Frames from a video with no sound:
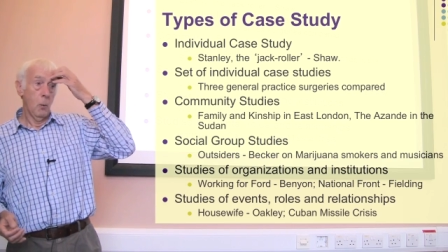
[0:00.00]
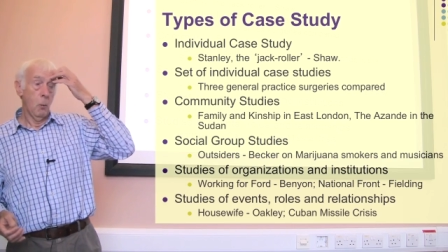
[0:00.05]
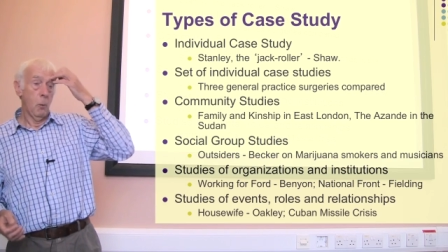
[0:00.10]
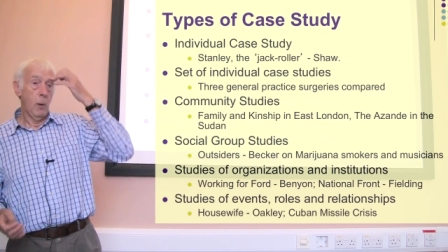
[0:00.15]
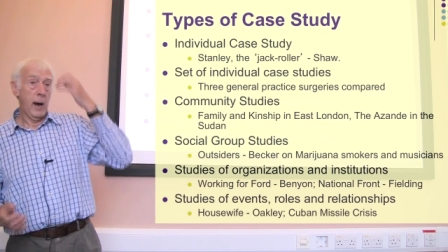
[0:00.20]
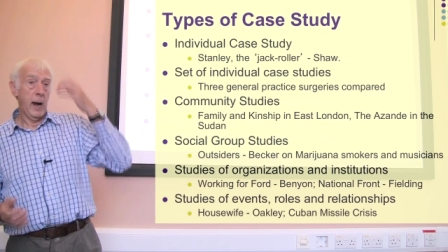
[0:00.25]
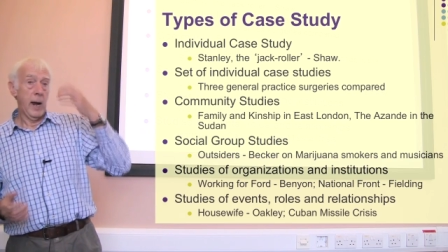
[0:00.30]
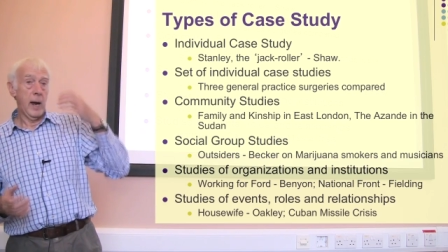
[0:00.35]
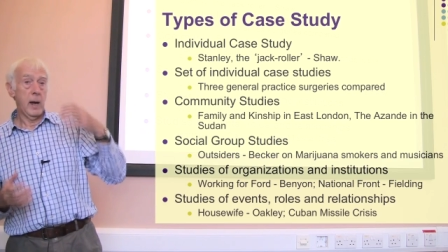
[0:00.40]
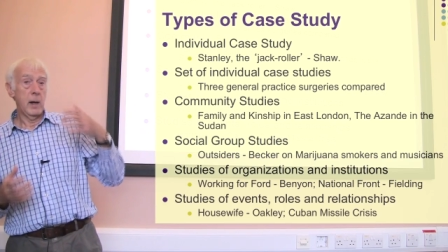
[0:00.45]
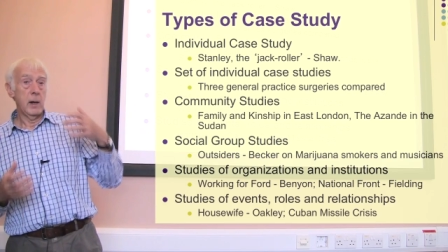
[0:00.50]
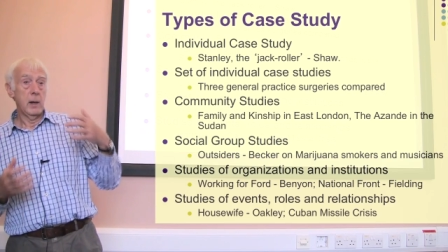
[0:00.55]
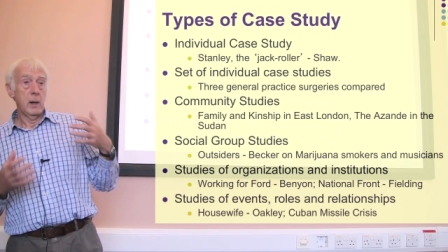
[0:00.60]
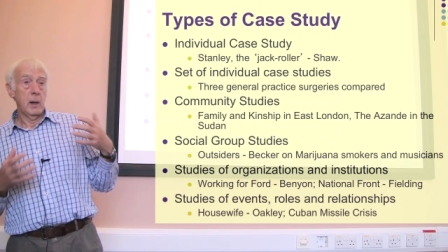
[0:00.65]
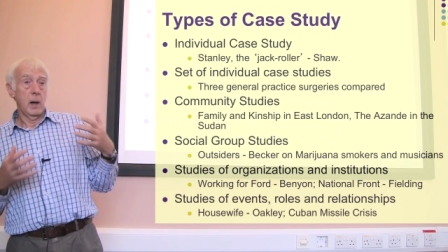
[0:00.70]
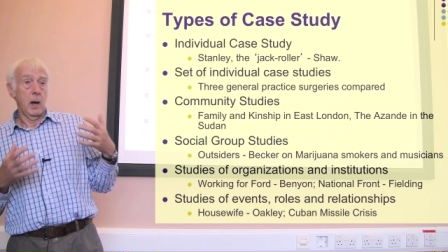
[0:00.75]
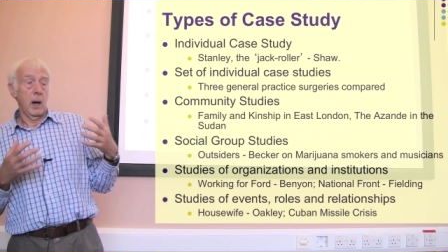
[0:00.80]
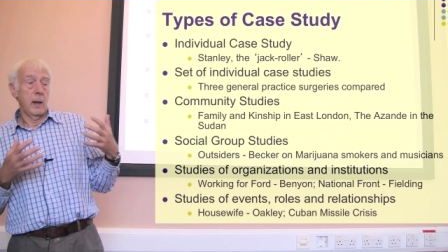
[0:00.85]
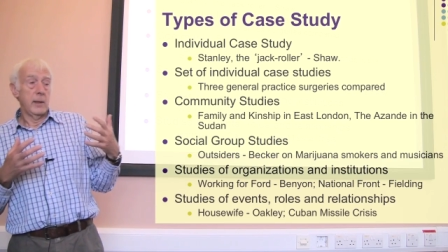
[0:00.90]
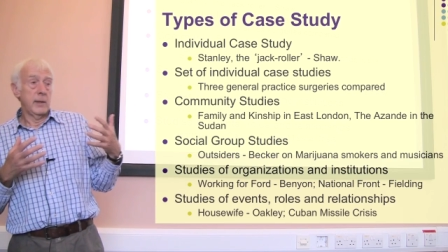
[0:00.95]
where
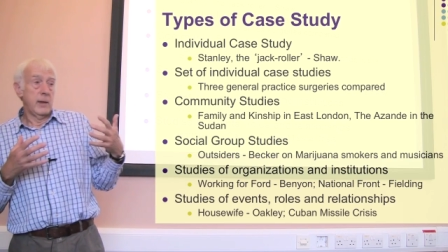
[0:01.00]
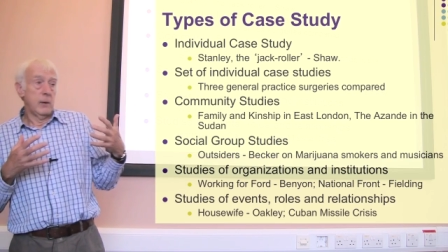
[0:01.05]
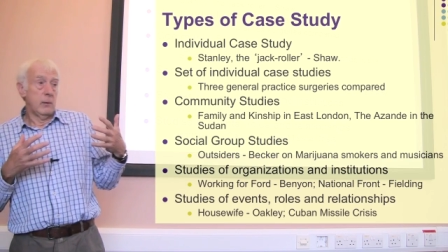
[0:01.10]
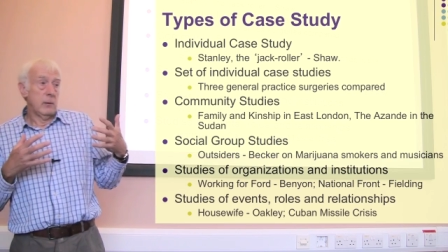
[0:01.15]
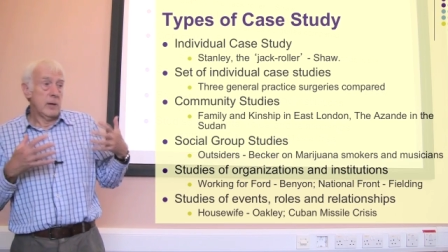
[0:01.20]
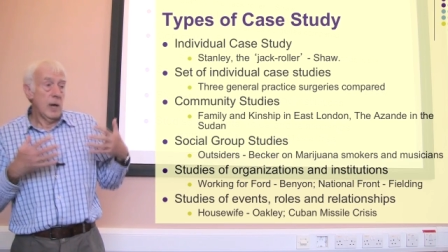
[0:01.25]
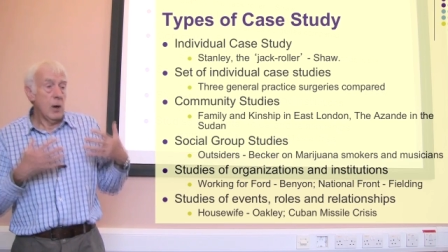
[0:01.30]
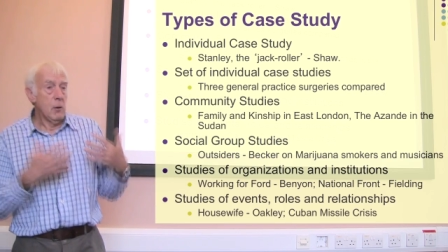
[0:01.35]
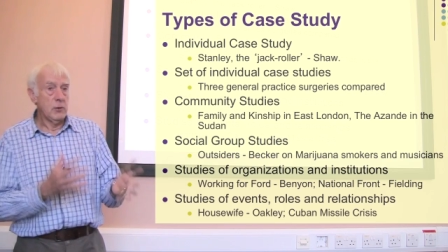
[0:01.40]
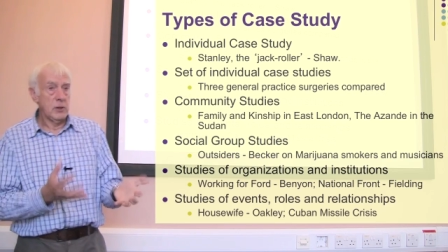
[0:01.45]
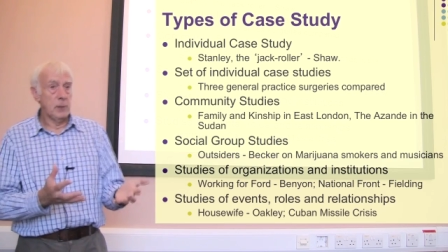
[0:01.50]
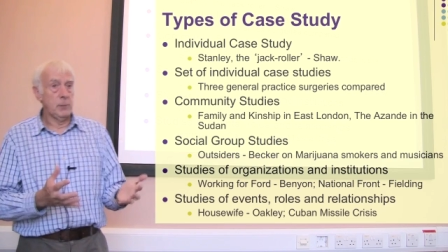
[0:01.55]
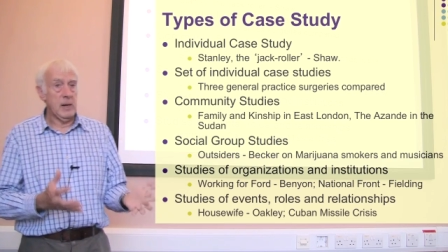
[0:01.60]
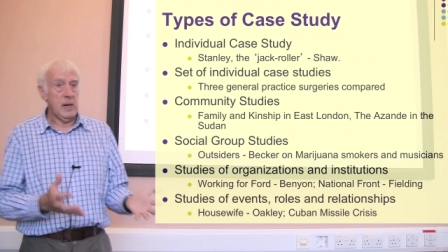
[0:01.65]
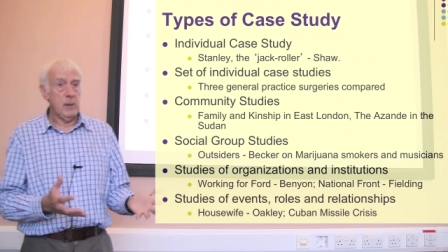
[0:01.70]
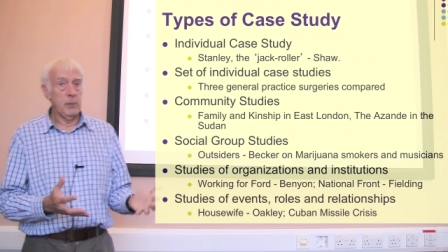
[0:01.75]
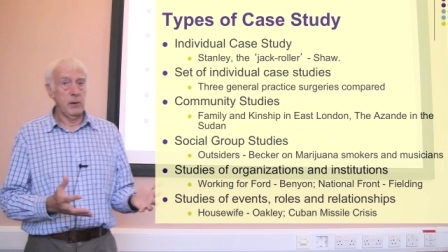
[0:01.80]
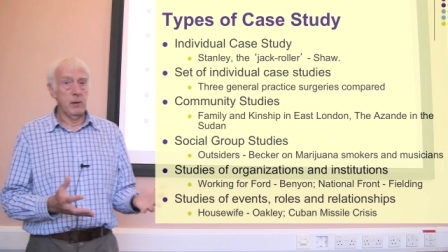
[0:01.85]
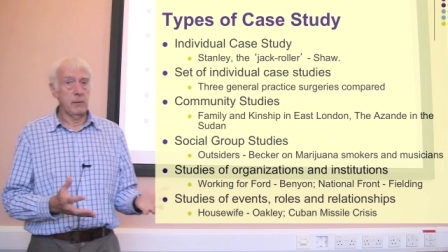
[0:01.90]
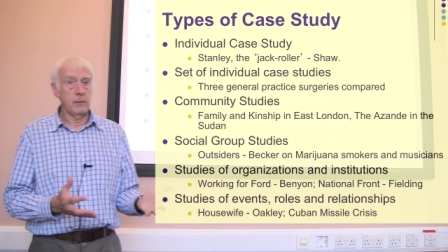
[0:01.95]
there are loads of
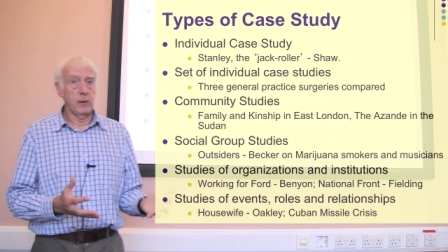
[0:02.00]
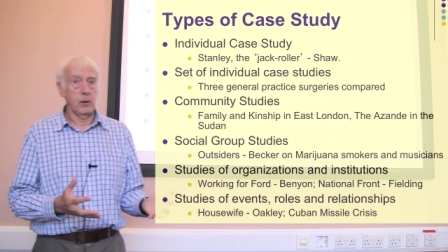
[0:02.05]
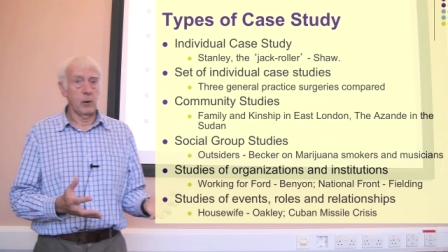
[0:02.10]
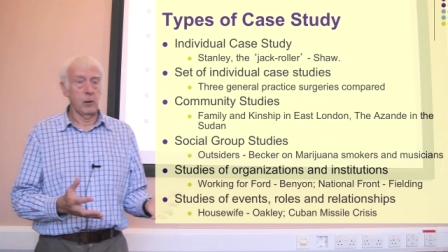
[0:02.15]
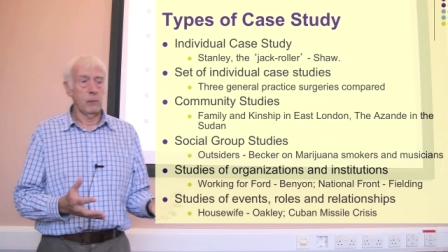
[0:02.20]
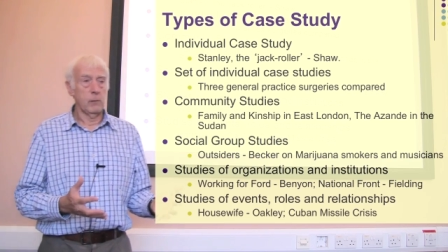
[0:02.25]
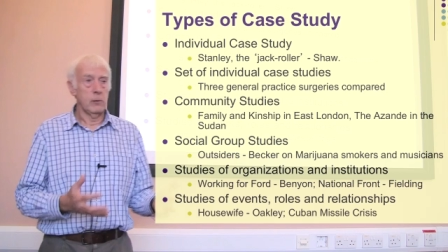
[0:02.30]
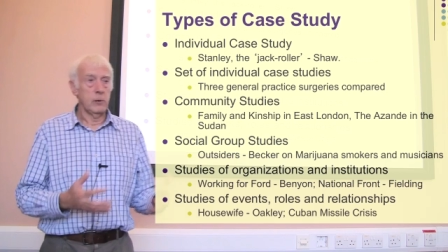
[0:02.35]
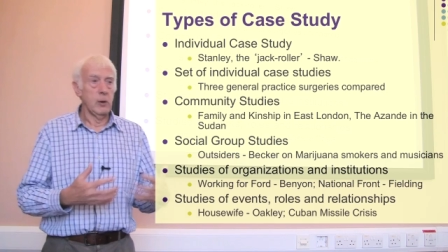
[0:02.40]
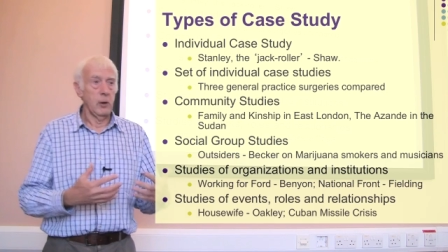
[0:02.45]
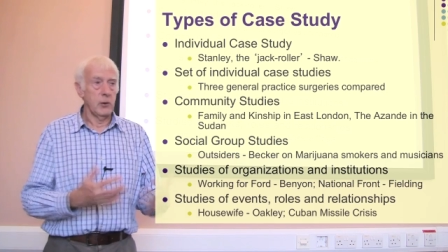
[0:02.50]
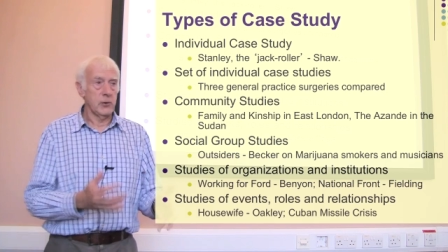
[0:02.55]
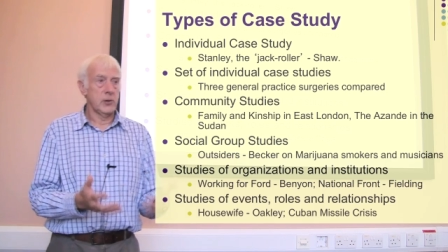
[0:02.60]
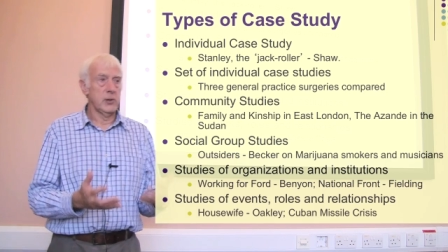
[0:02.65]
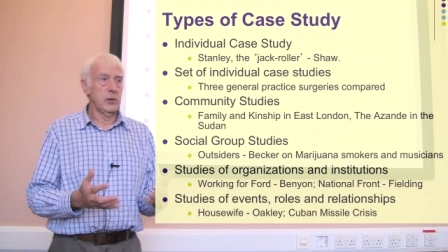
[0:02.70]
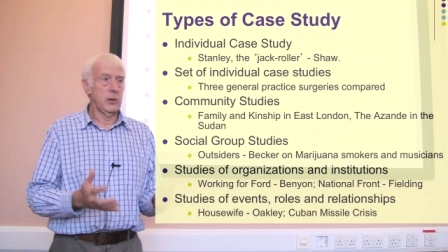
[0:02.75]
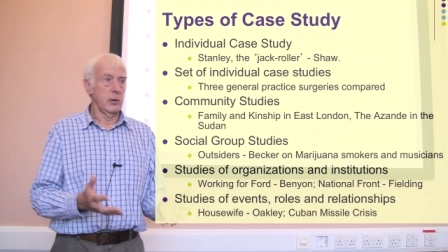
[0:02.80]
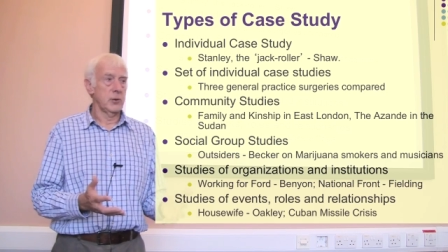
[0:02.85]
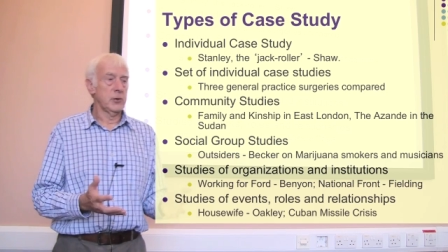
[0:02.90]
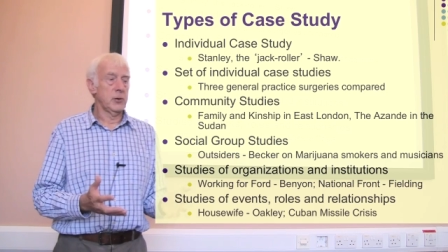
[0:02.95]
people involved,
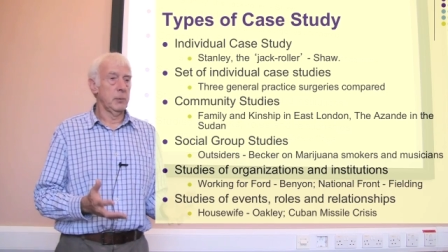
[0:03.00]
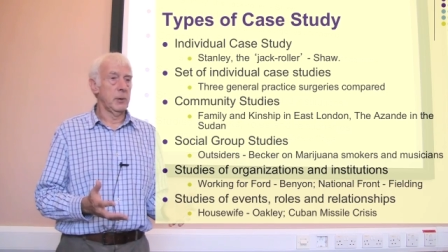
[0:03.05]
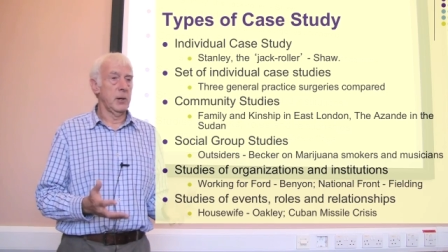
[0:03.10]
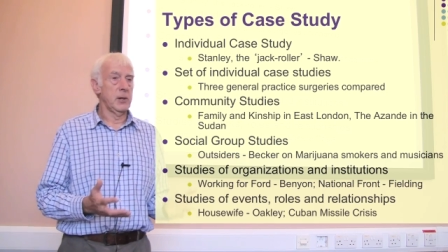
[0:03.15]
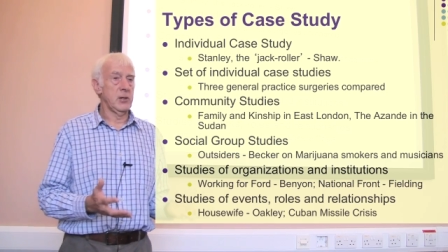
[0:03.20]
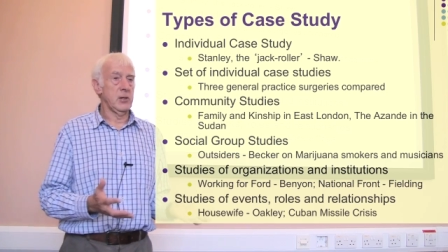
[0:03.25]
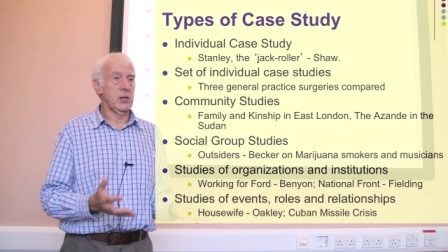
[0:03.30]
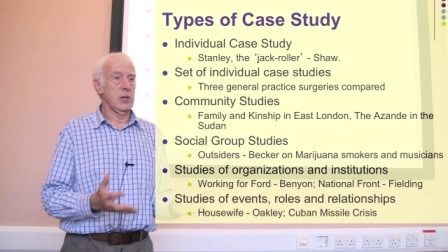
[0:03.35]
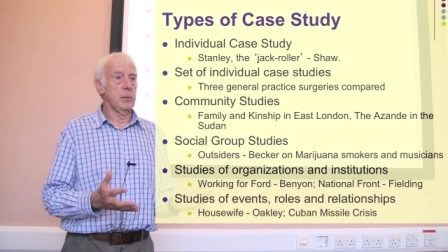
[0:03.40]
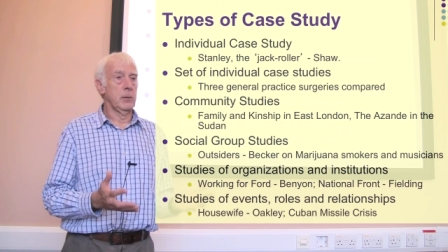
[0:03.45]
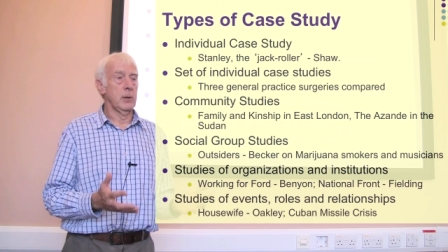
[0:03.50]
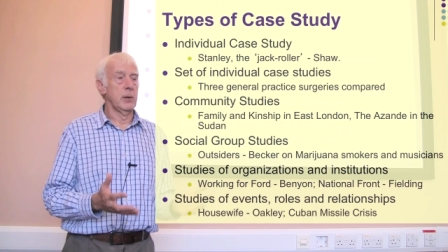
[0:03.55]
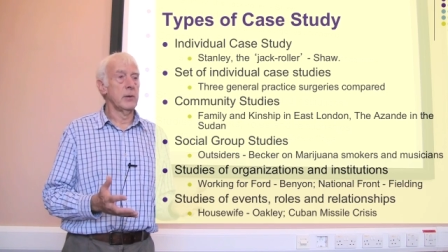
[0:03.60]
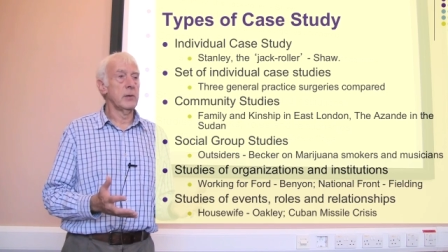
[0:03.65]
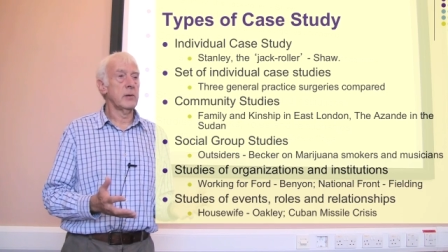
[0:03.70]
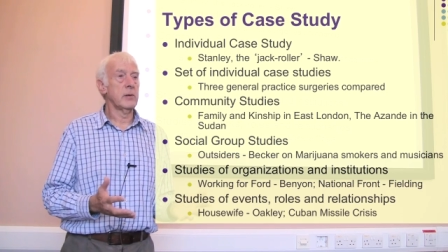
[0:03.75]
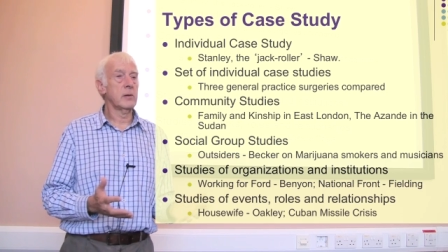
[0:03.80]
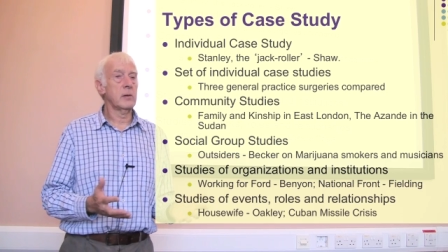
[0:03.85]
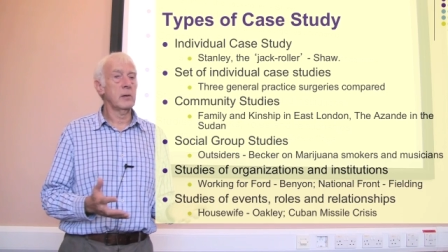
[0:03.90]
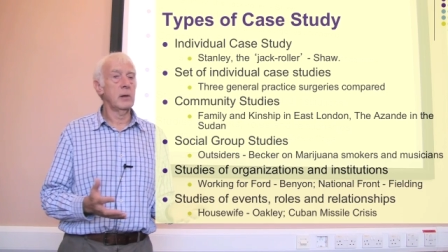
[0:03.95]
lots and lots of
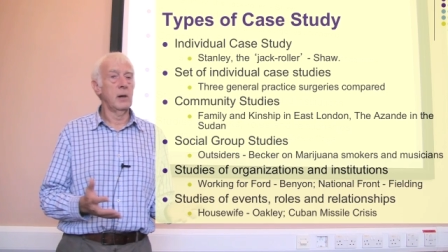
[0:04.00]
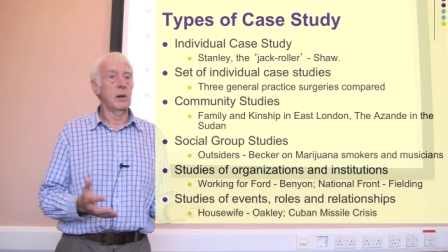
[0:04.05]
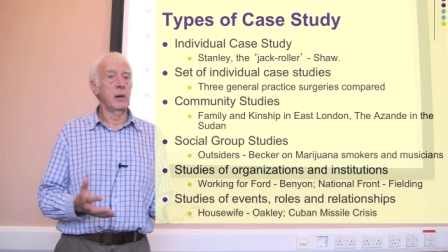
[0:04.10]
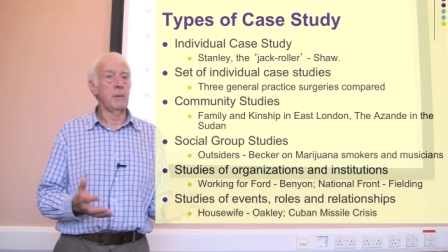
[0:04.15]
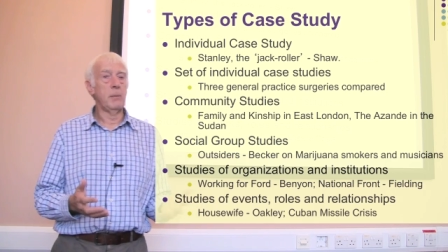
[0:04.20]
participants,